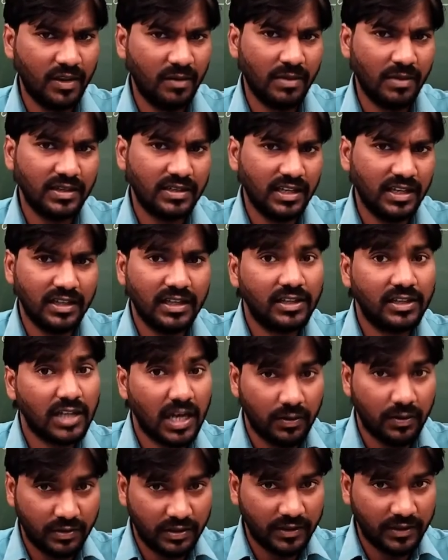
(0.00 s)
thing by seeing the
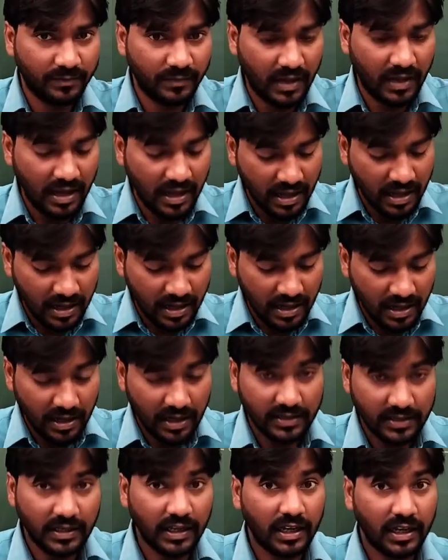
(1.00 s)
towns,
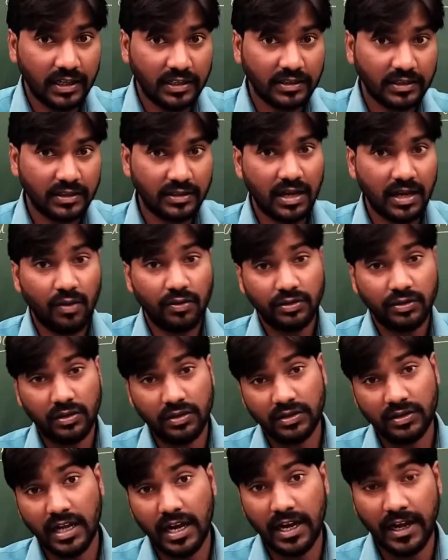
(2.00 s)
cities, towns
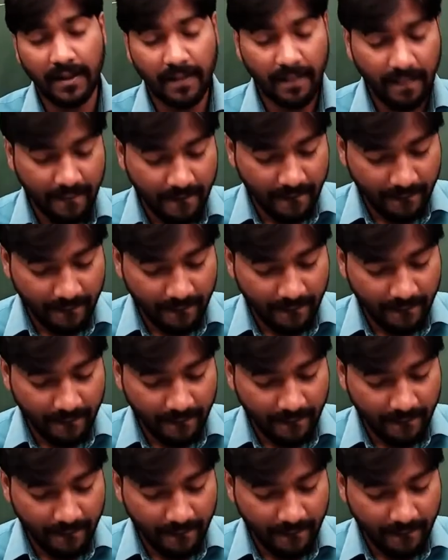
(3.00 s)
all starting.